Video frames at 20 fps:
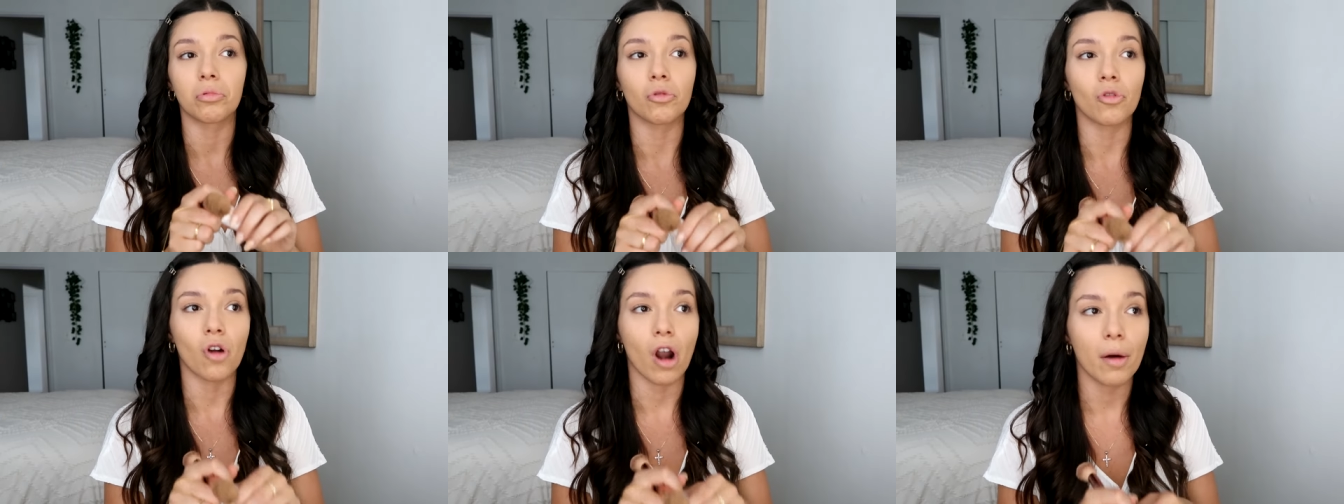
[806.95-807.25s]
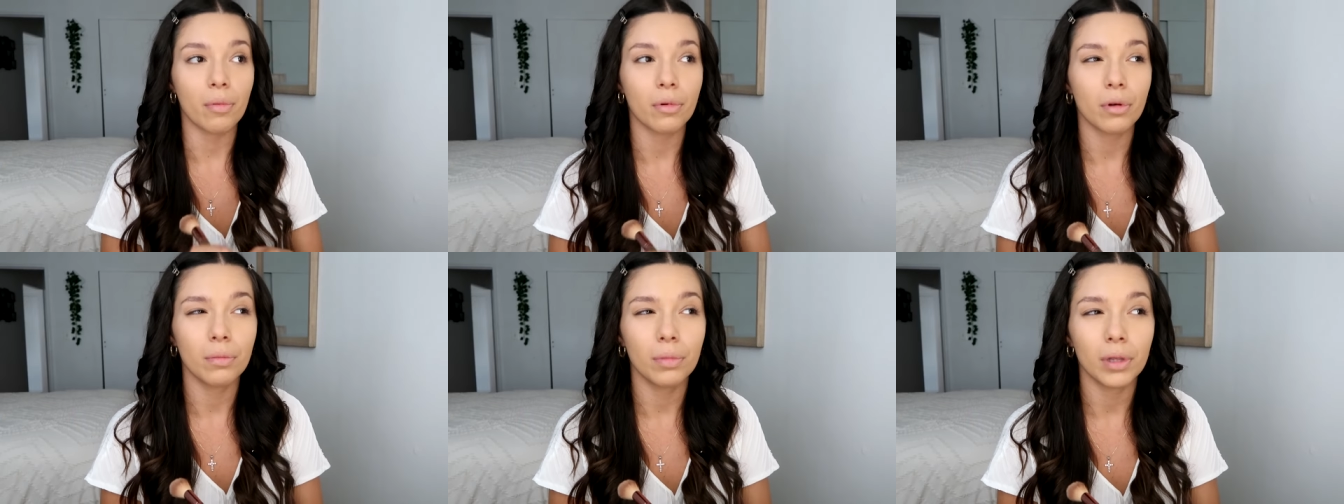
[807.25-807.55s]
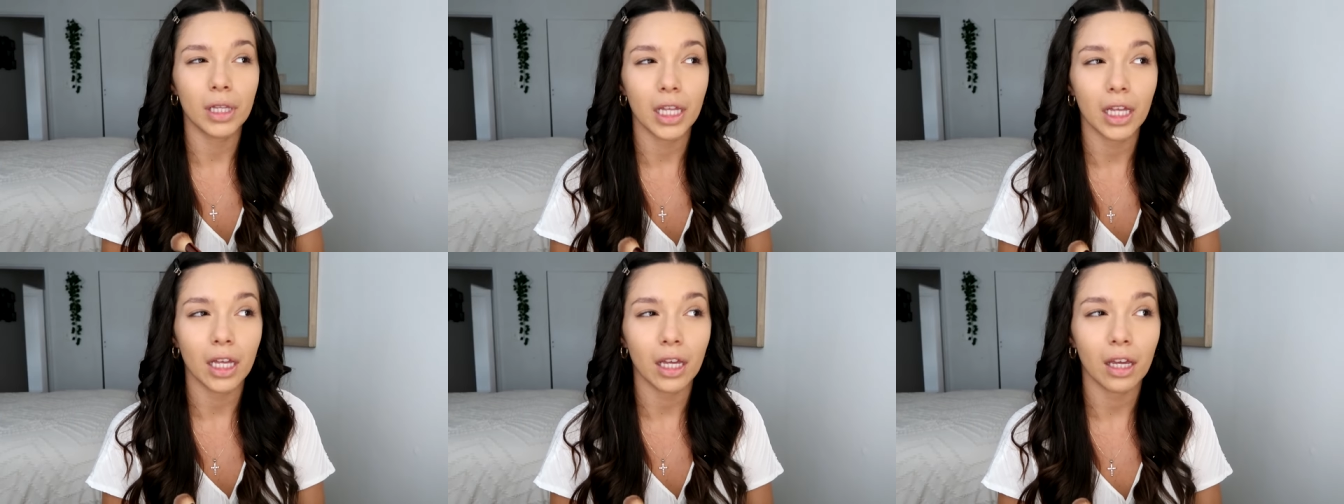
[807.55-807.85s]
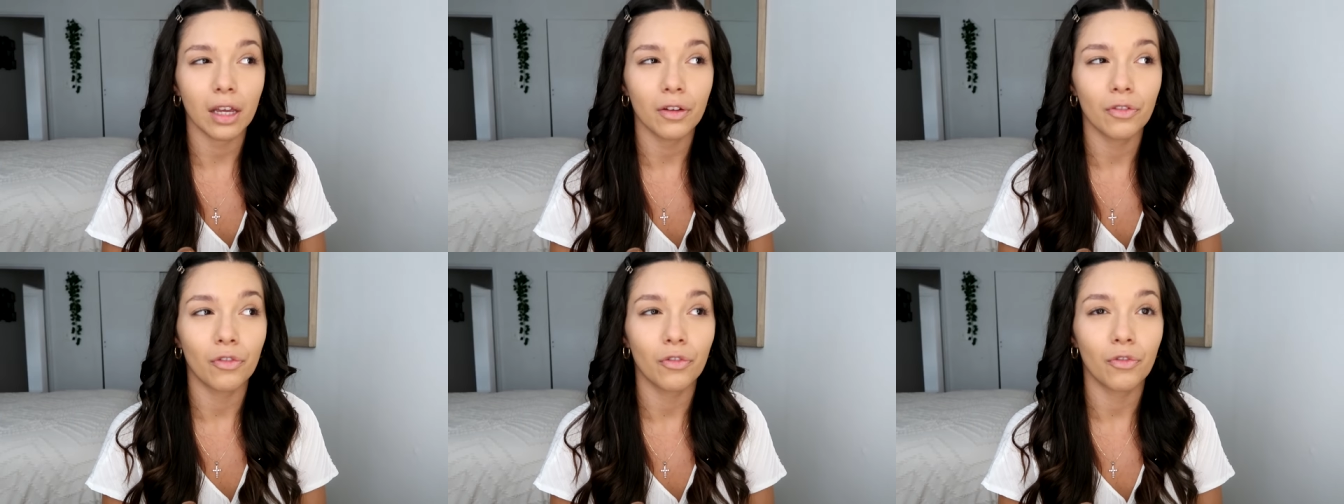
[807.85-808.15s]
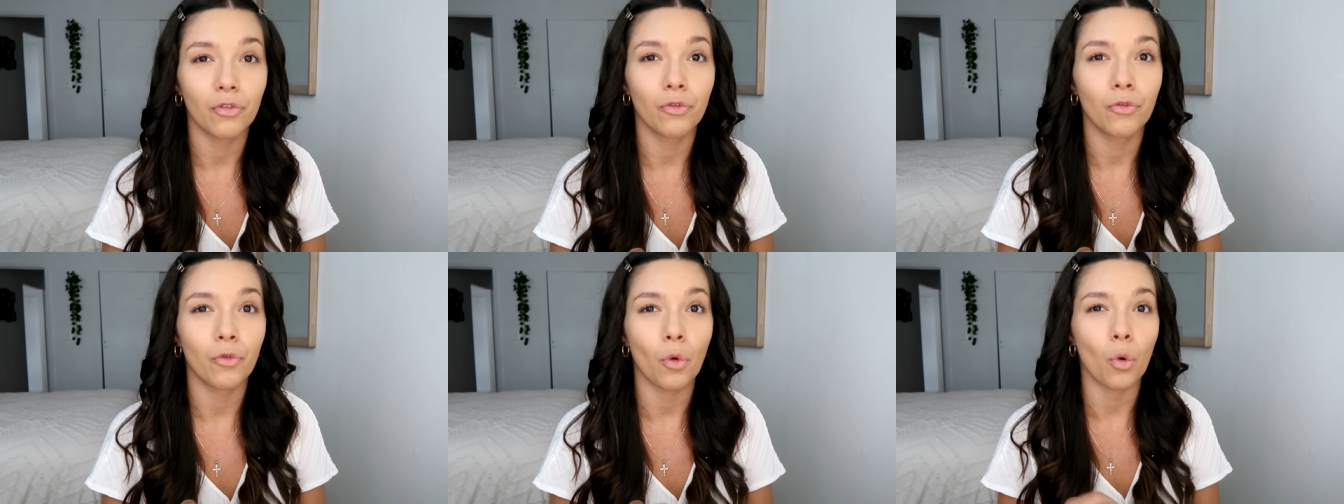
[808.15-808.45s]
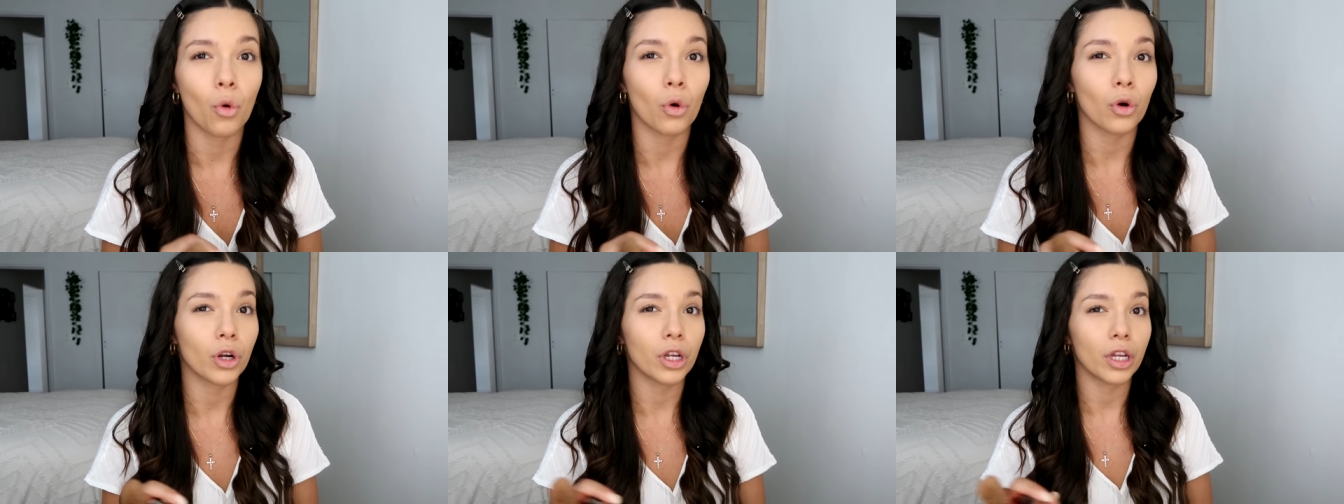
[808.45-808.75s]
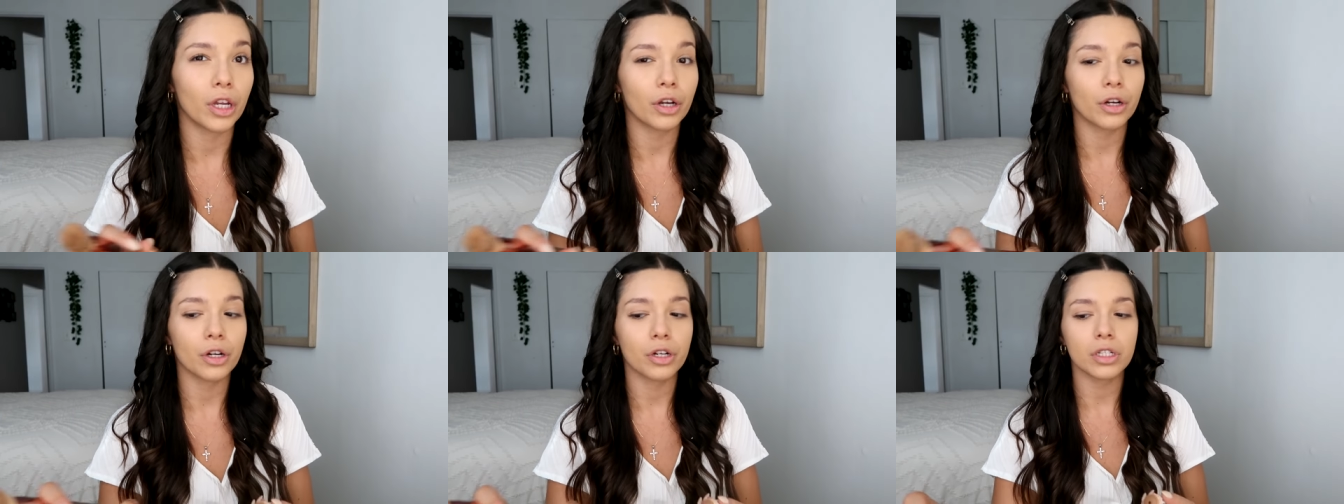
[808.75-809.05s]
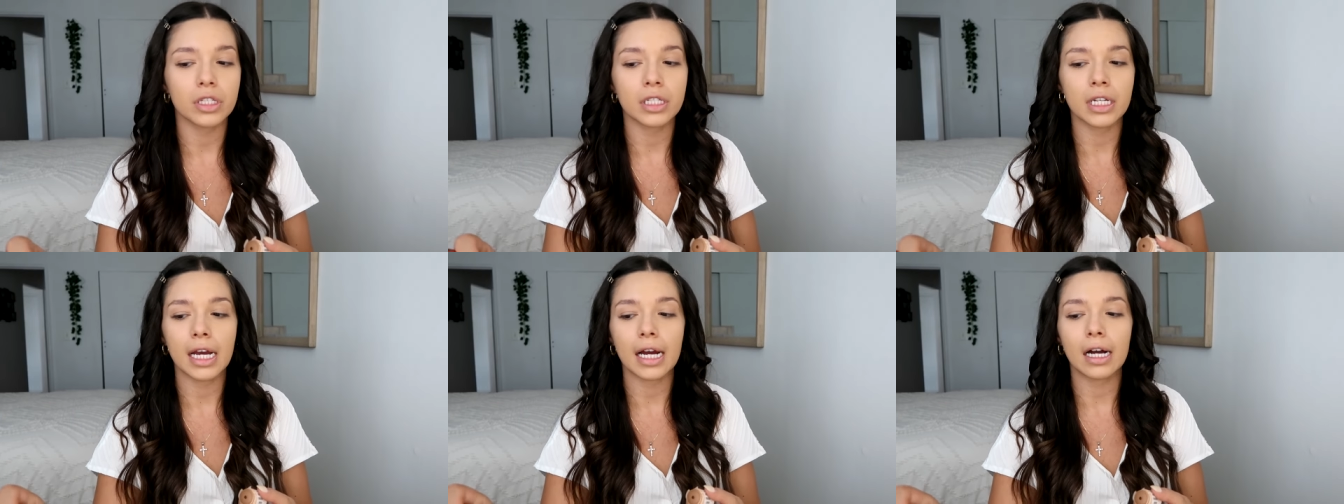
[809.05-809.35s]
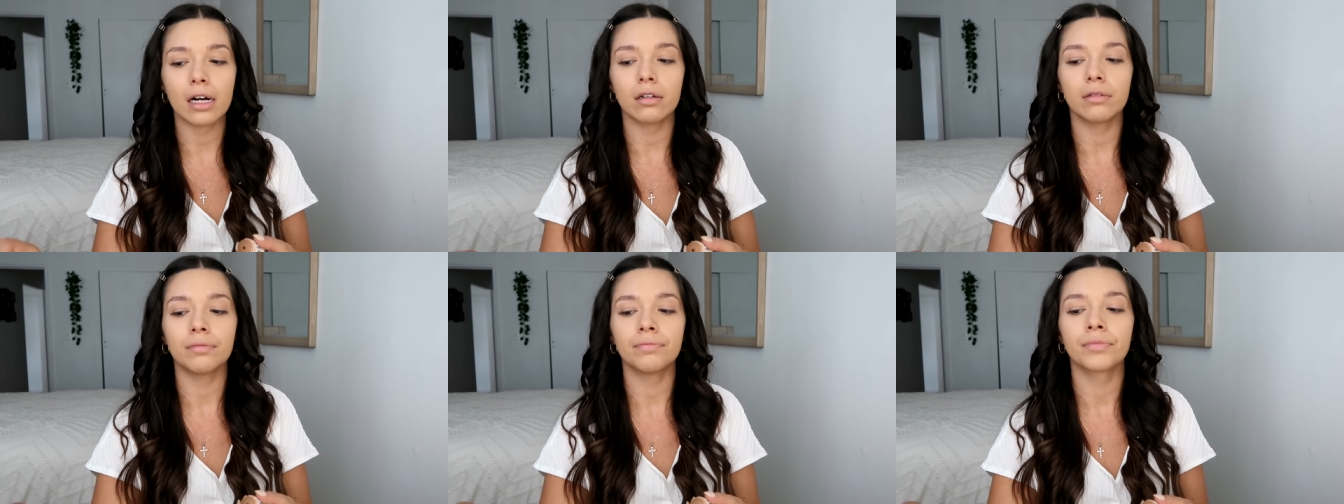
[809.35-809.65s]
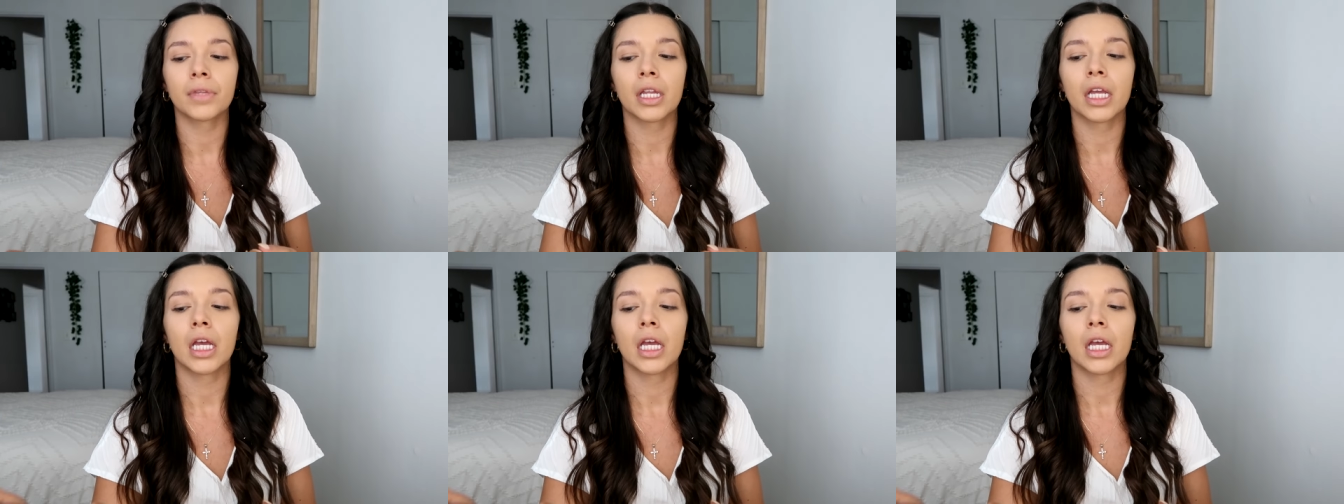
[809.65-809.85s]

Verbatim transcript: probably 4 years now,